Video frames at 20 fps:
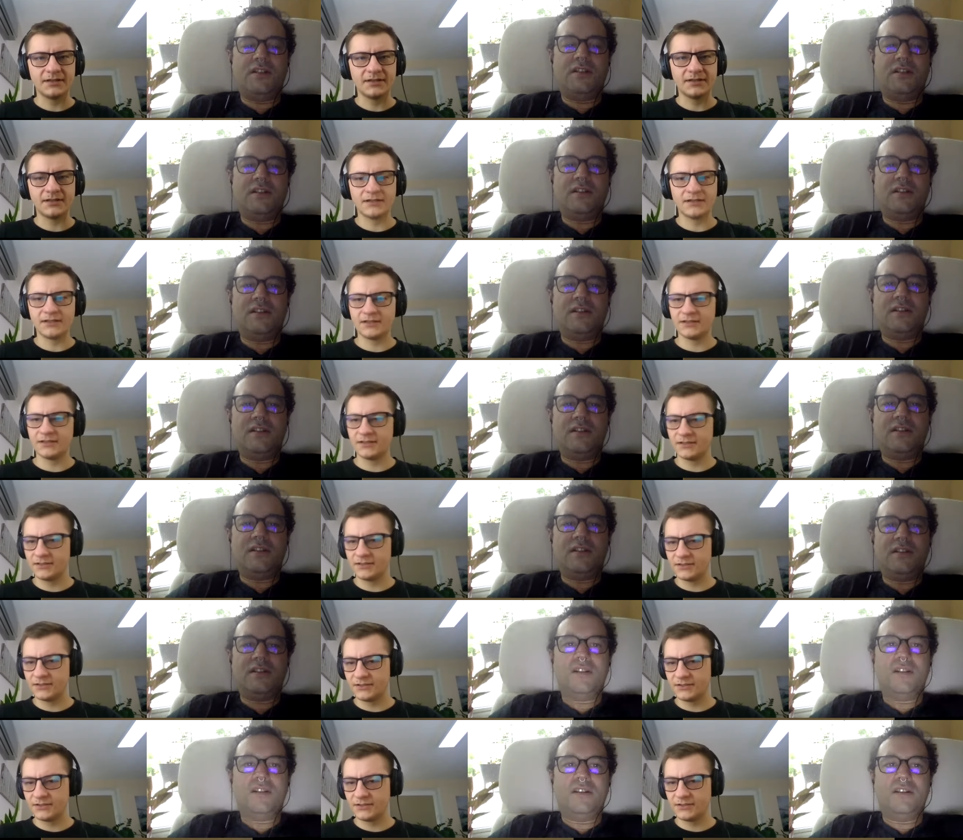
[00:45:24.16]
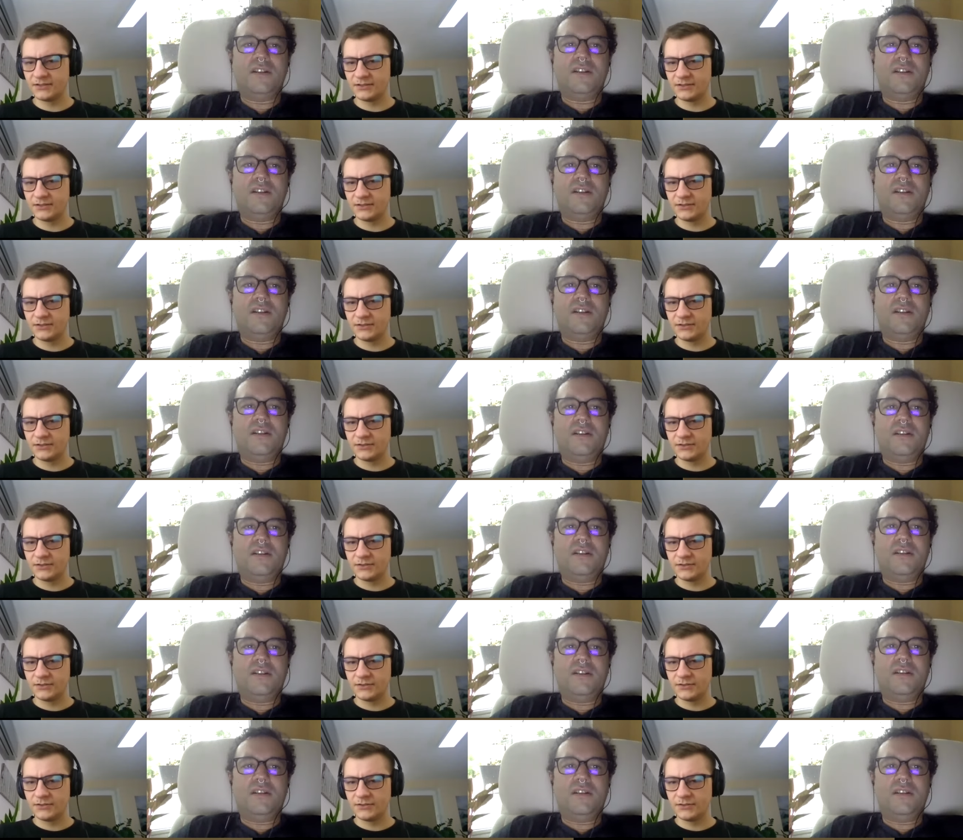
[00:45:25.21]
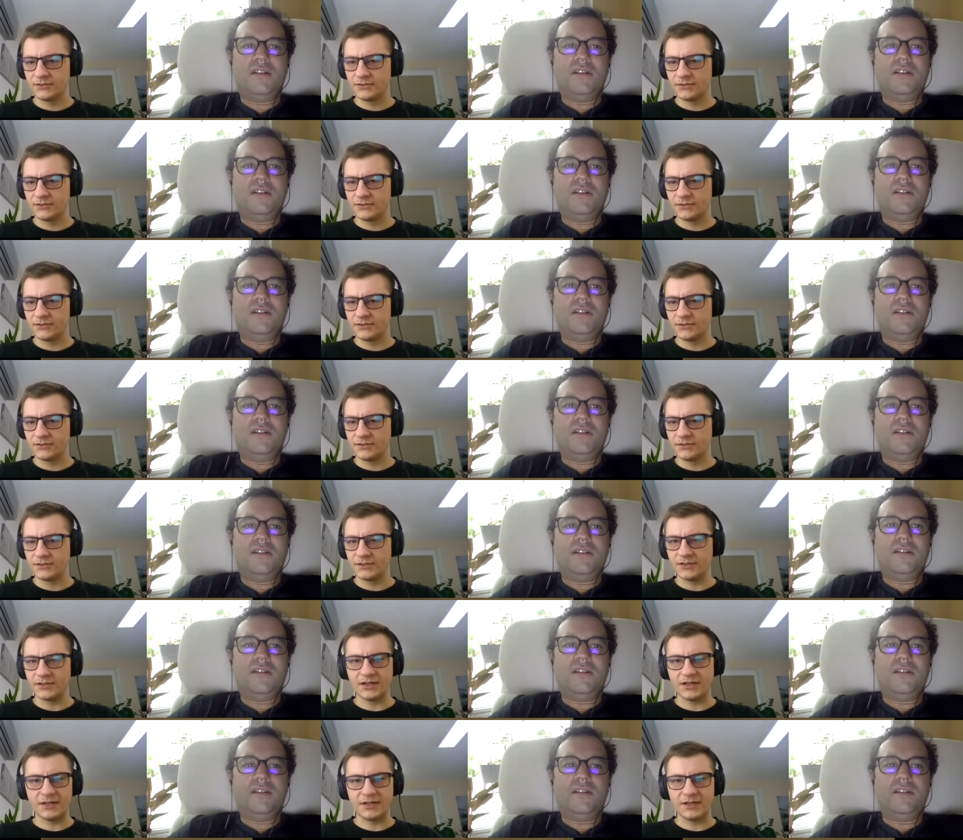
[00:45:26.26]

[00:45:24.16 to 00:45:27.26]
Nothing is said.